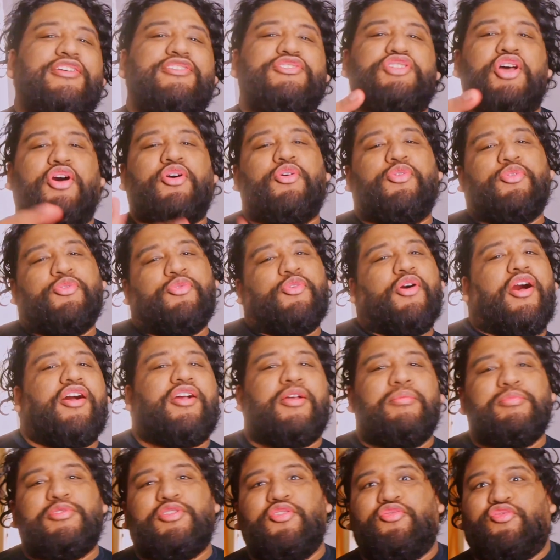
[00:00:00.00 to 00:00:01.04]
So,
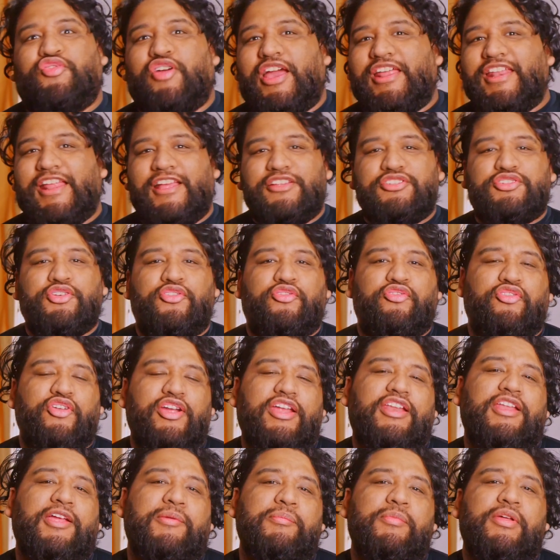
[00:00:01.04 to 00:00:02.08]
welcome to Financial
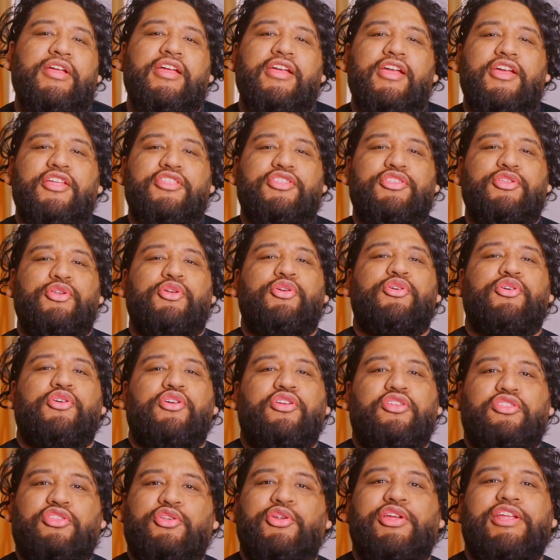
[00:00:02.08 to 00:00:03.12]
Freedom
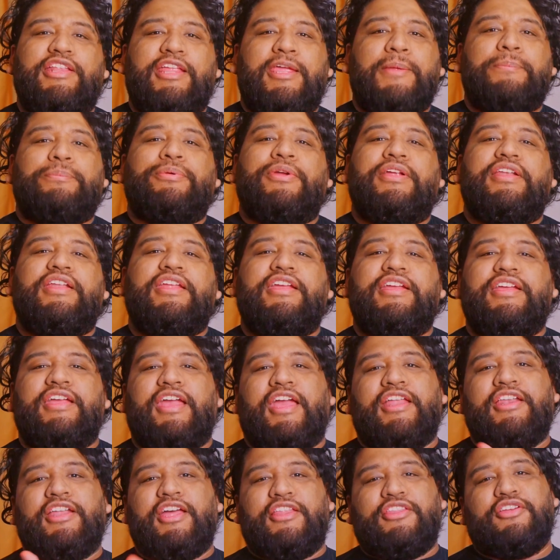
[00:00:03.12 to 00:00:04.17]
through 3D printing
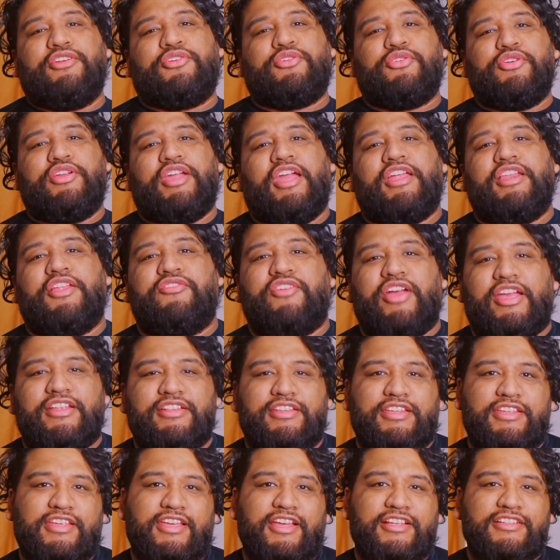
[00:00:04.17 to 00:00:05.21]
and other creative
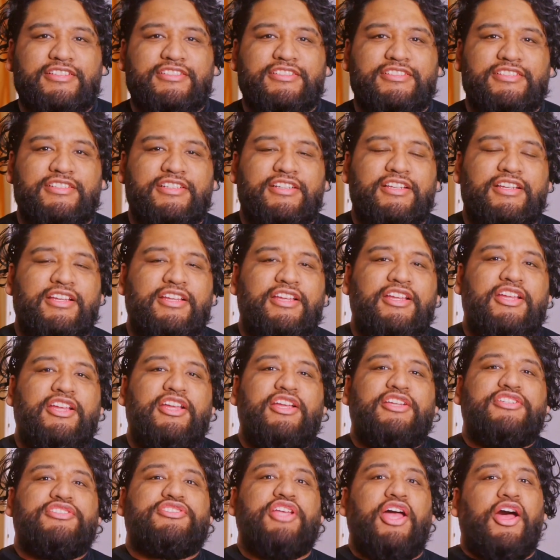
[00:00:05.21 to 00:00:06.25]
ideas.
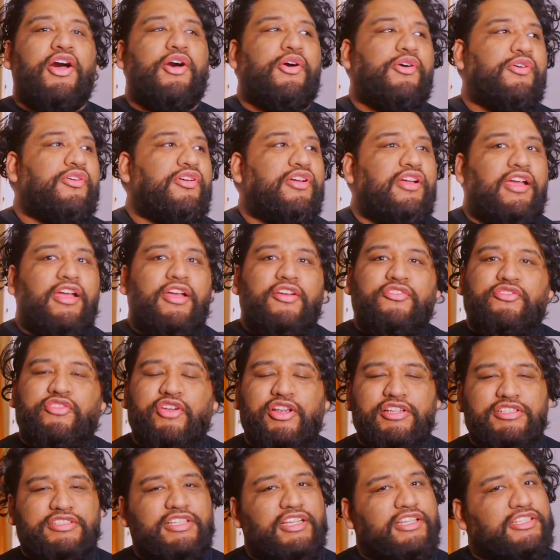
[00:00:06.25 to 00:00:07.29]
So,
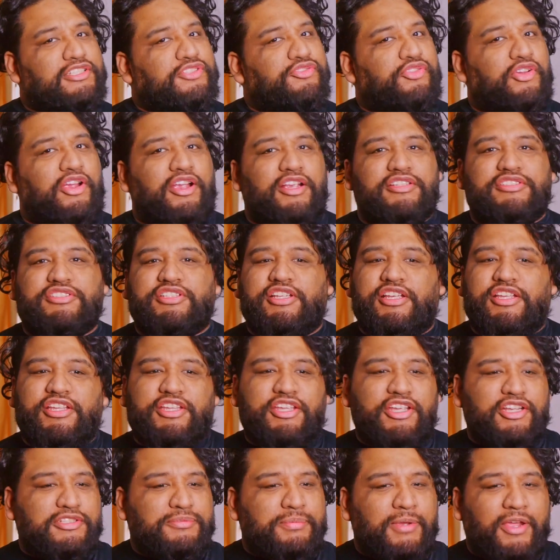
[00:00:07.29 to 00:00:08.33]
first things first,
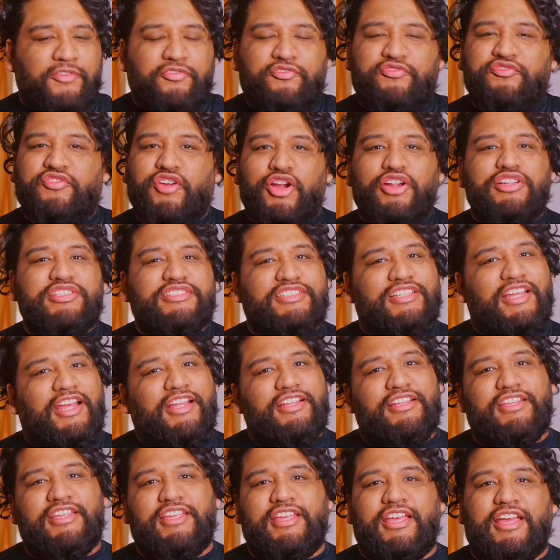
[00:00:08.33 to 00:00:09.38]
here's my first
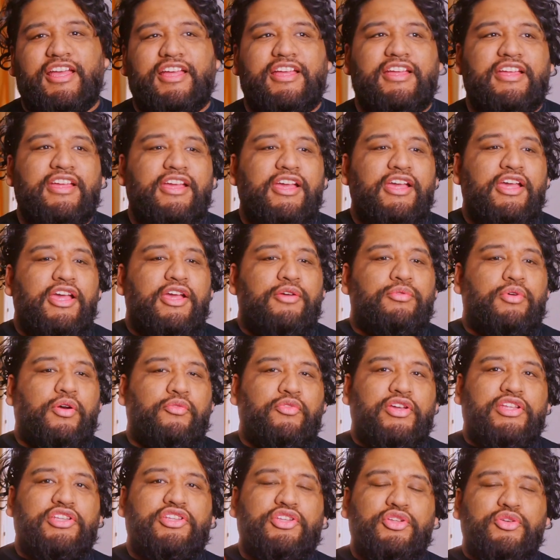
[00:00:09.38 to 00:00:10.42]
idea. What
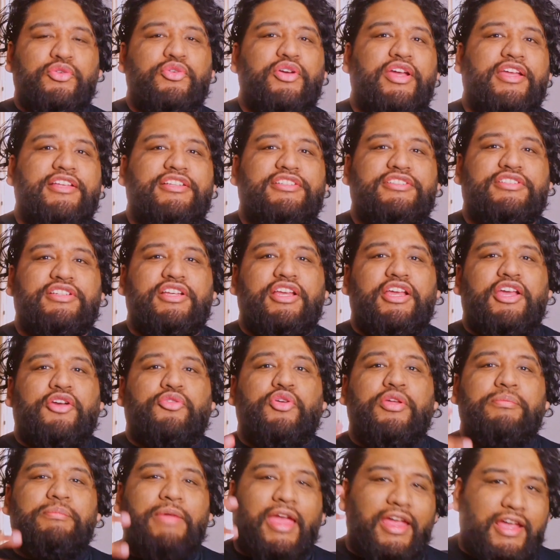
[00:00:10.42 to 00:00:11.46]
we do is
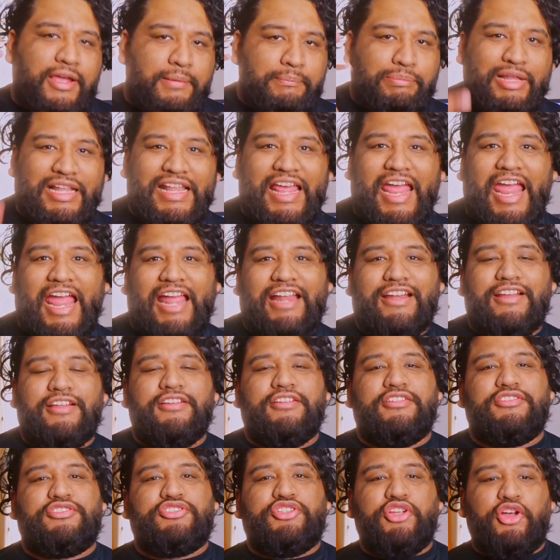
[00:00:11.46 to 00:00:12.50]
we make a plan.
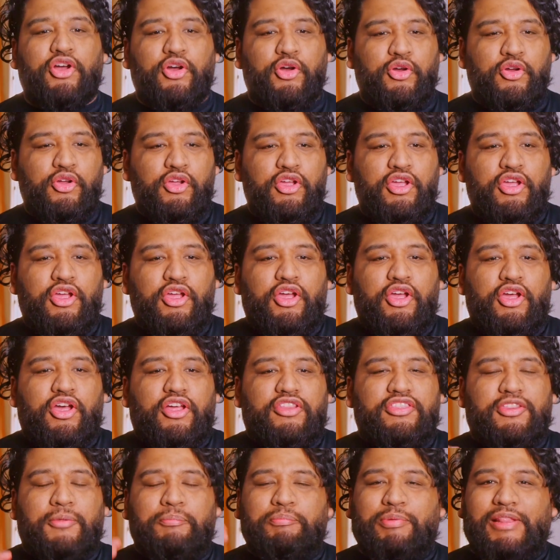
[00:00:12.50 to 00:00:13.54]
So,
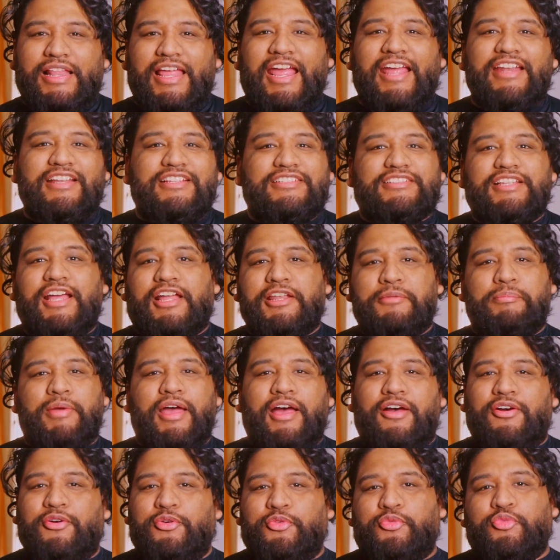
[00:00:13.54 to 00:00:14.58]
the plan is not
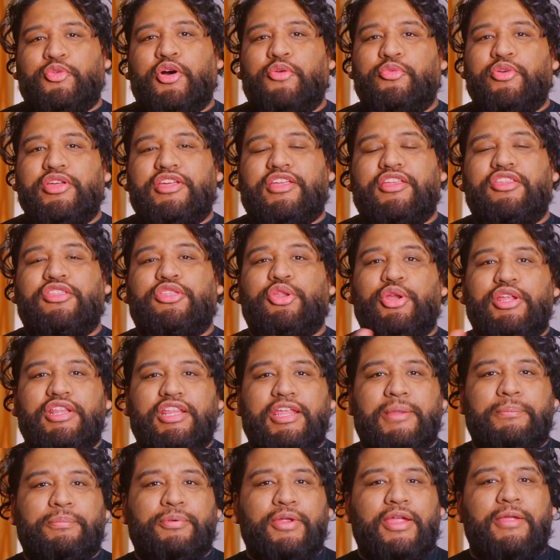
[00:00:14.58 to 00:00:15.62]
about what we can
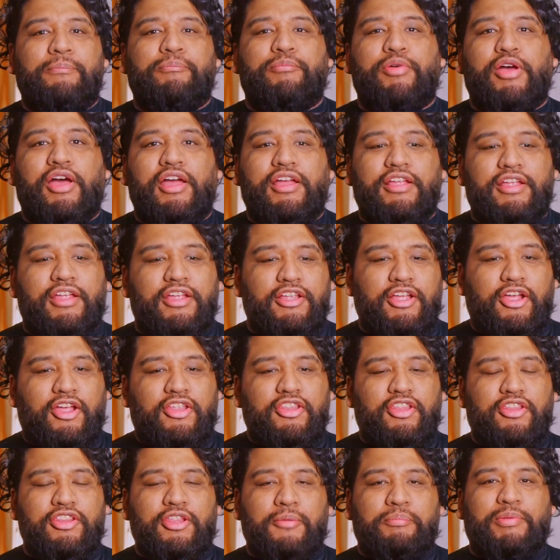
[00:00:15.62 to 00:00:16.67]
3D print, but
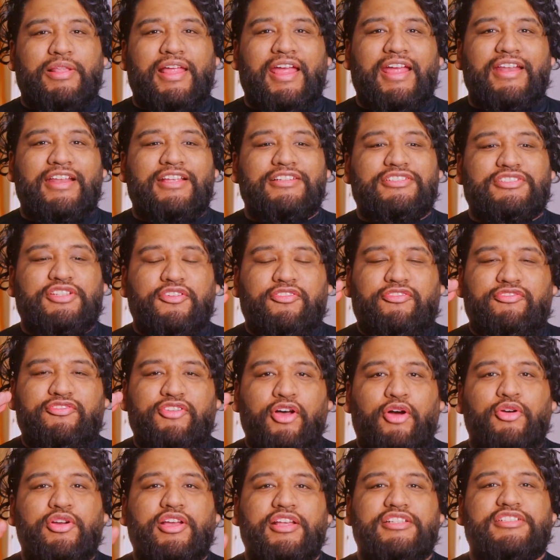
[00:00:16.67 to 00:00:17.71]
the plan is to
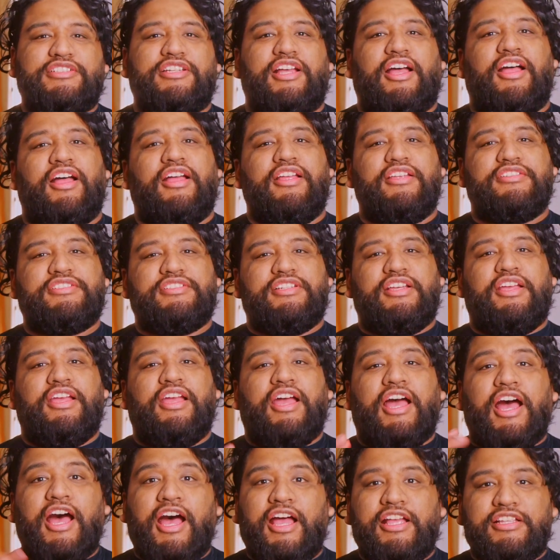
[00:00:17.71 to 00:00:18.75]
focus us
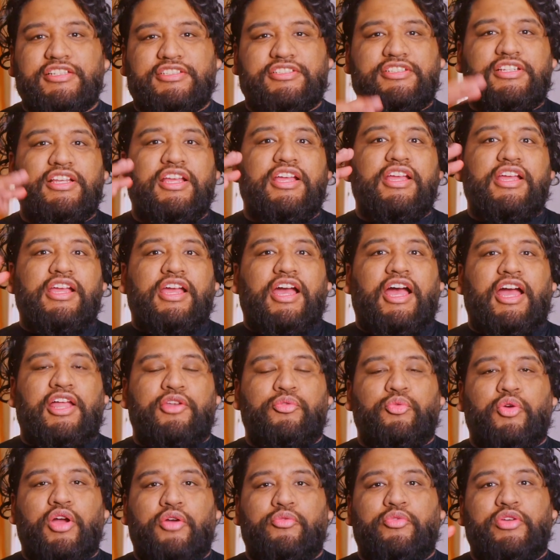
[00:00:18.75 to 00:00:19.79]

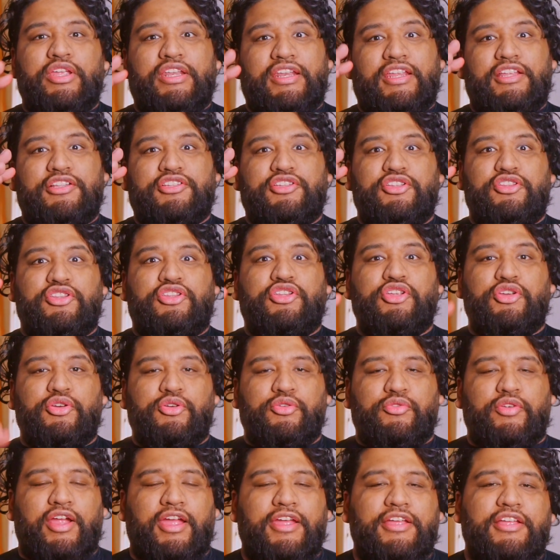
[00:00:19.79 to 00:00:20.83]
on what we need to do,
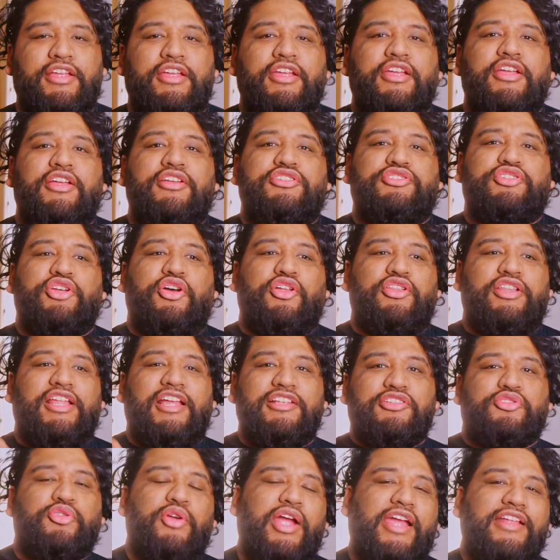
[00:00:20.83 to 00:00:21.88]
right? So,
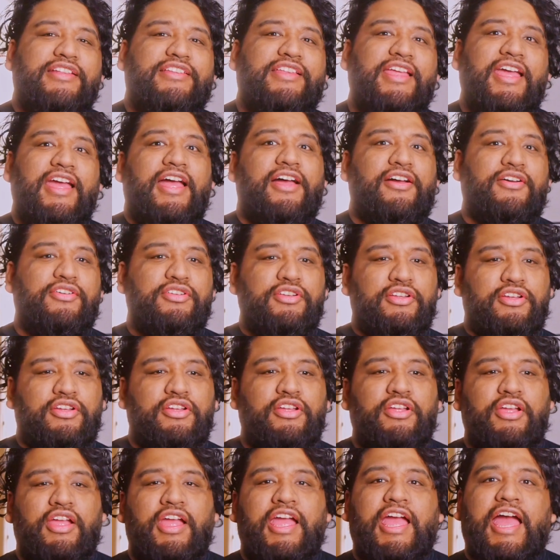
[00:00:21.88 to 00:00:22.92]
let's write down
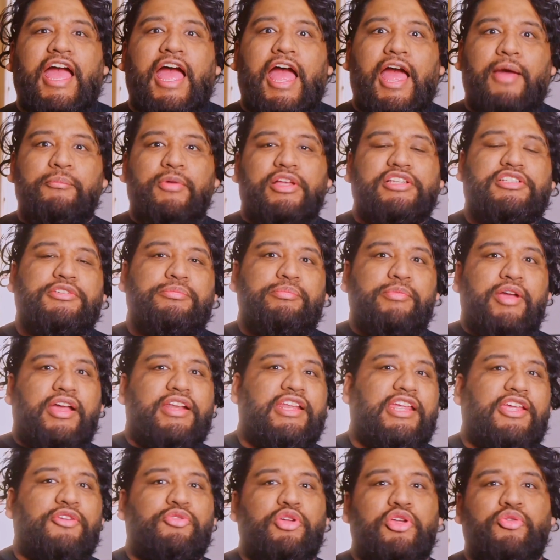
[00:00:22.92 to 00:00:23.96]
how much
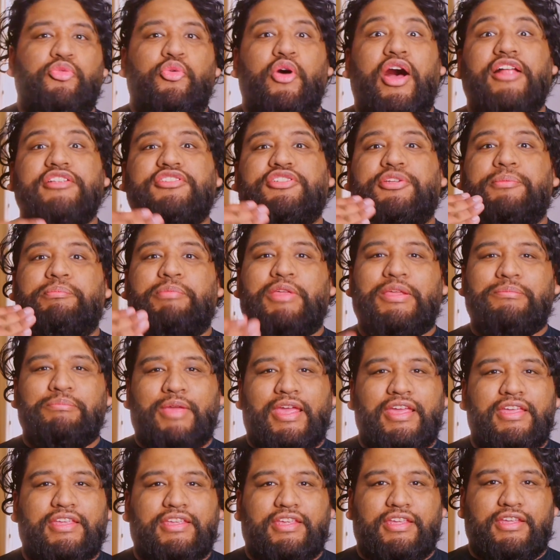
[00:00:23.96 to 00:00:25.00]
money we want to be
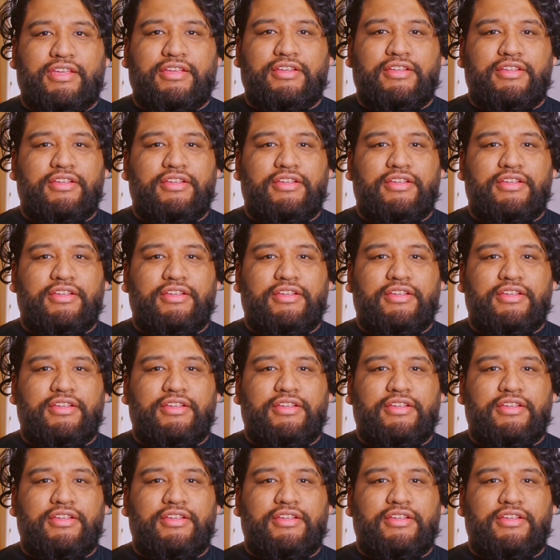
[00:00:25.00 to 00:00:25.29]
making.